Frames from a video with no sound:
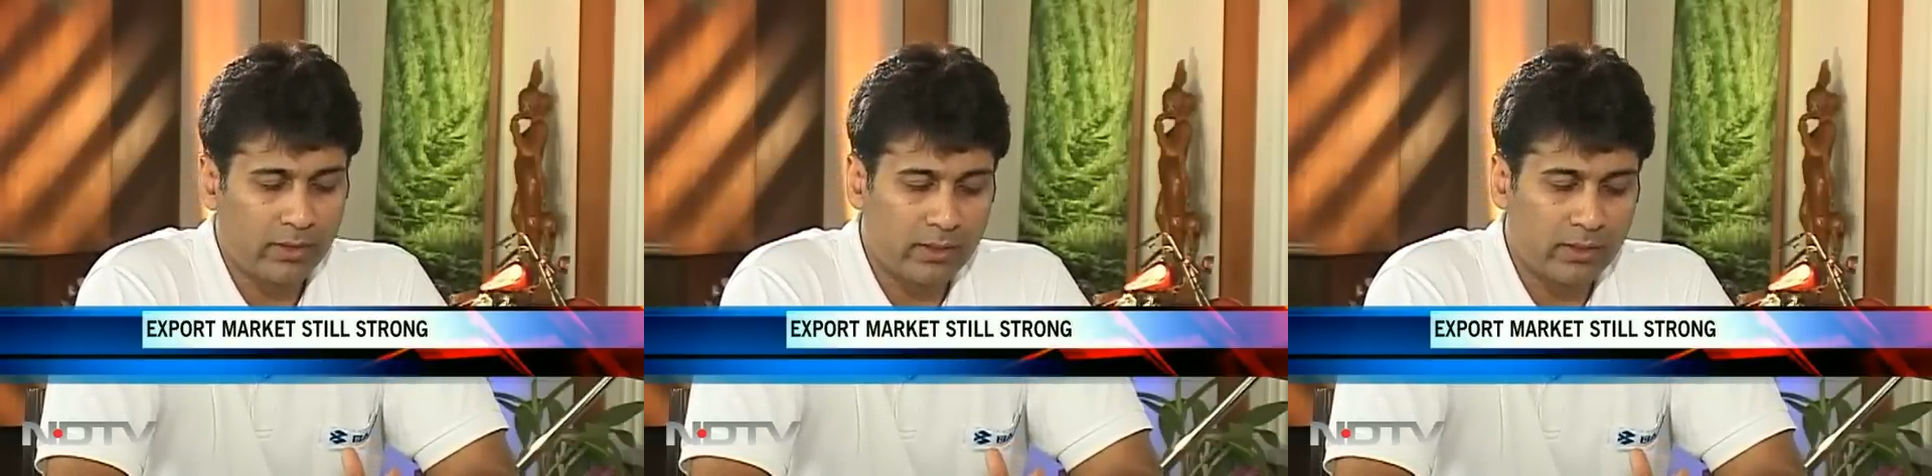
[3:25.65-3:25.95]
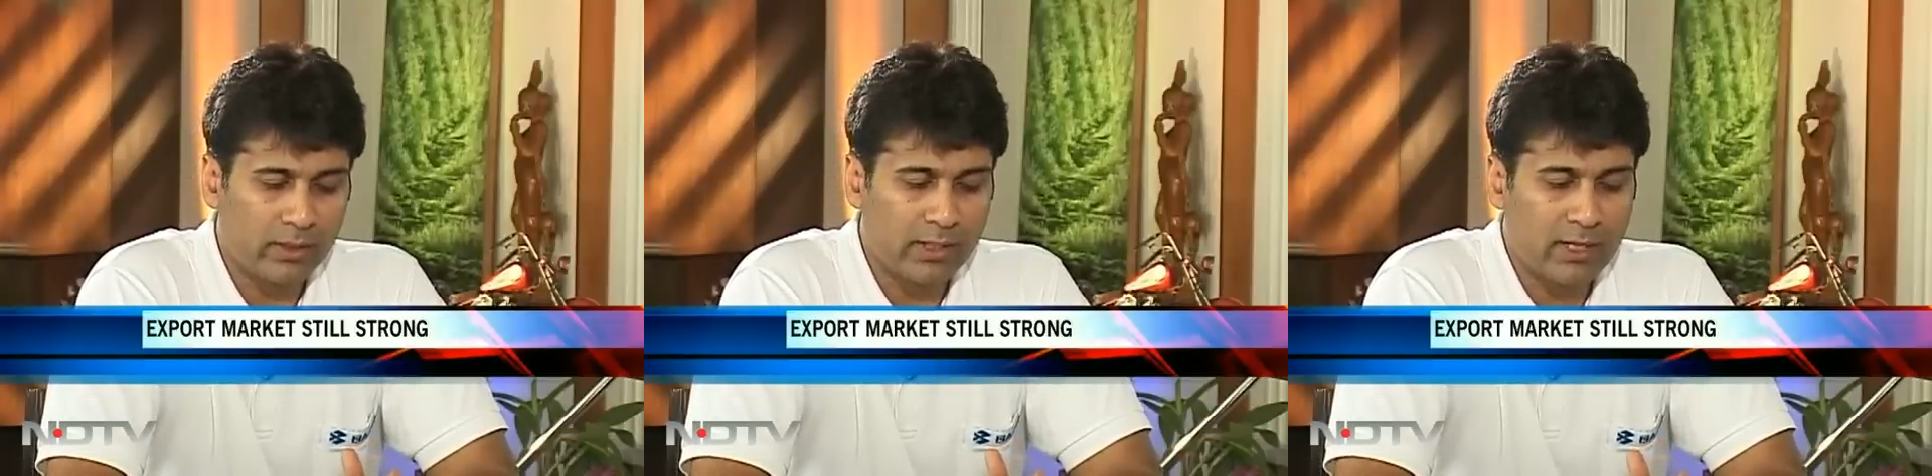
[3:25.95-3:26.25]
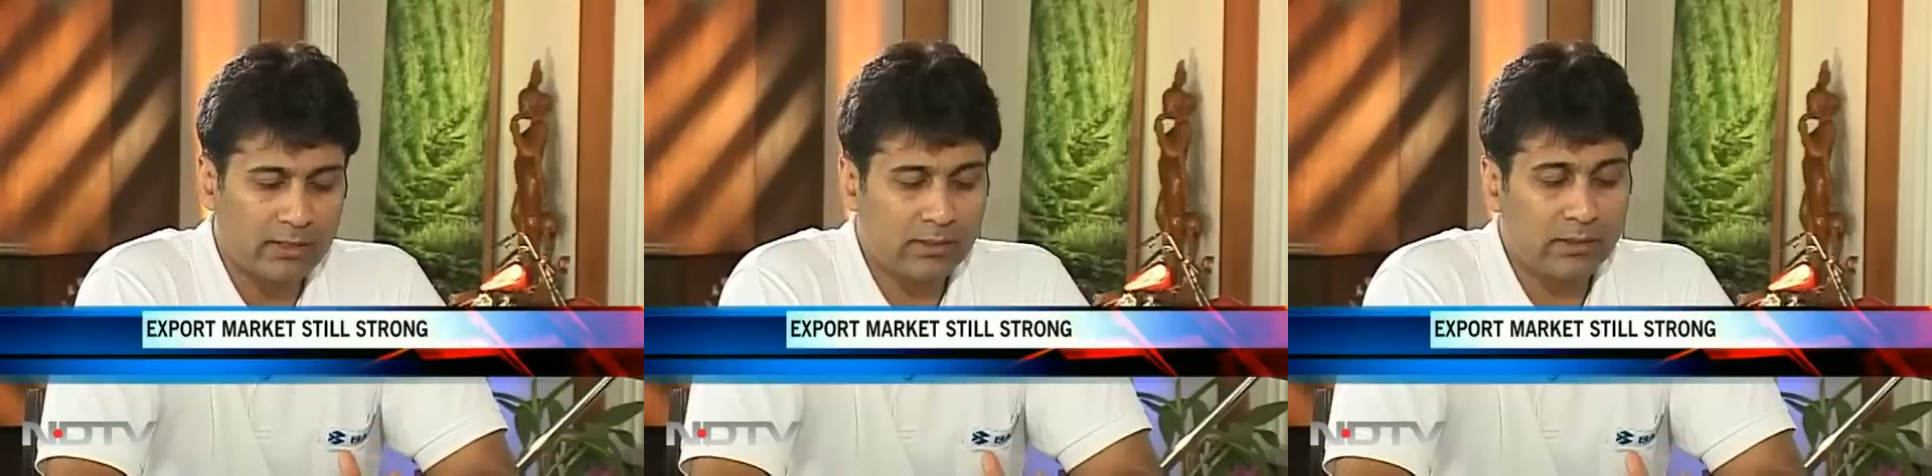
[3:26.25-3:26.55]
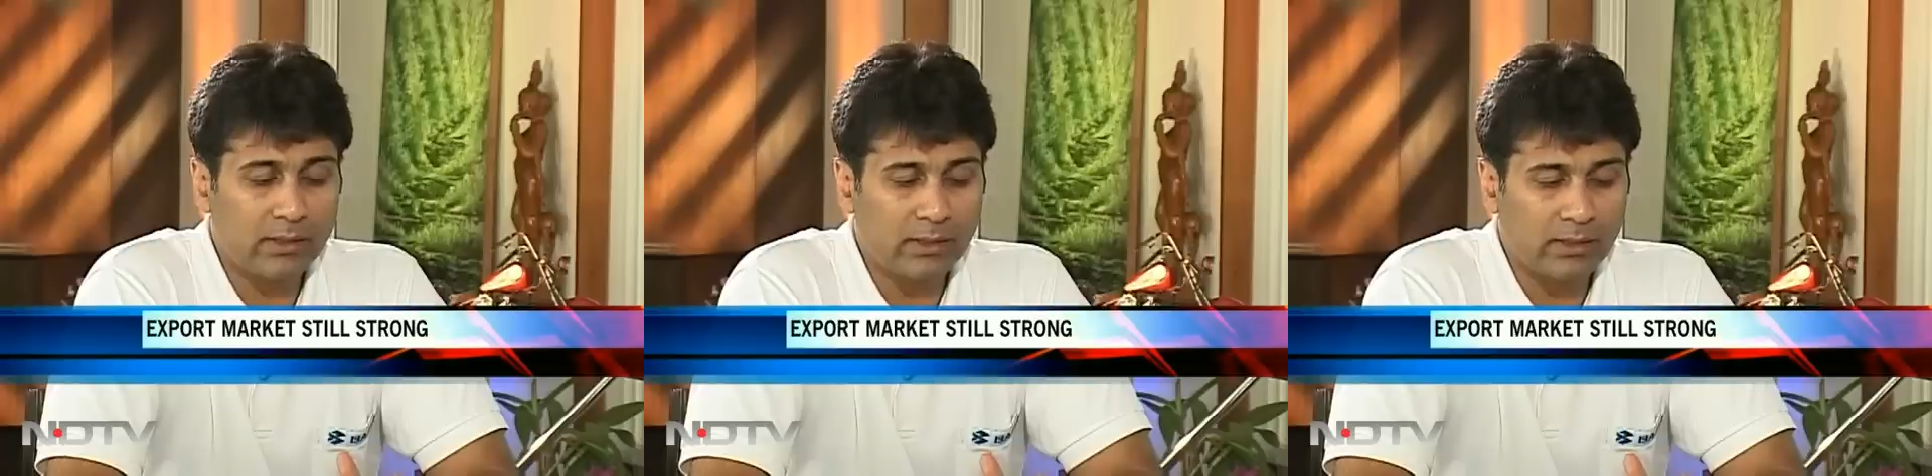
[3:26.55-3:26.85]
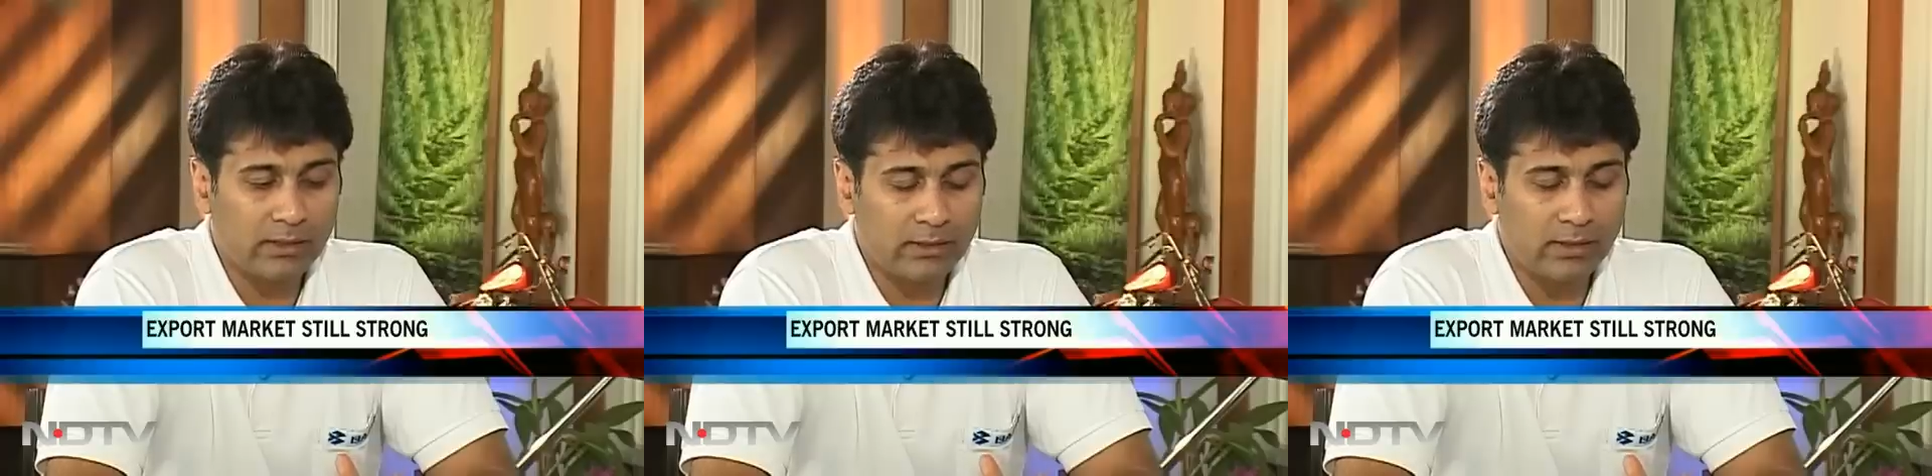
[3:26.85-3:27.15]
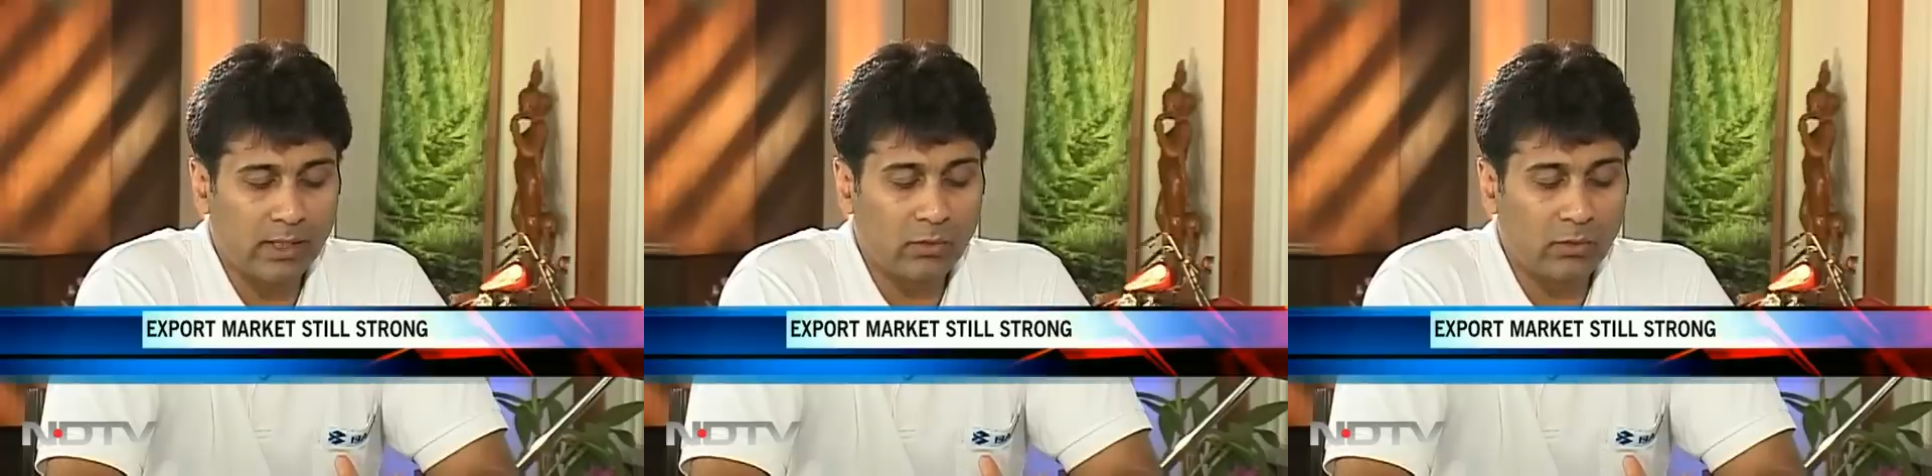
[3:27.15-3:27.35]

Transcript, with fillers: last the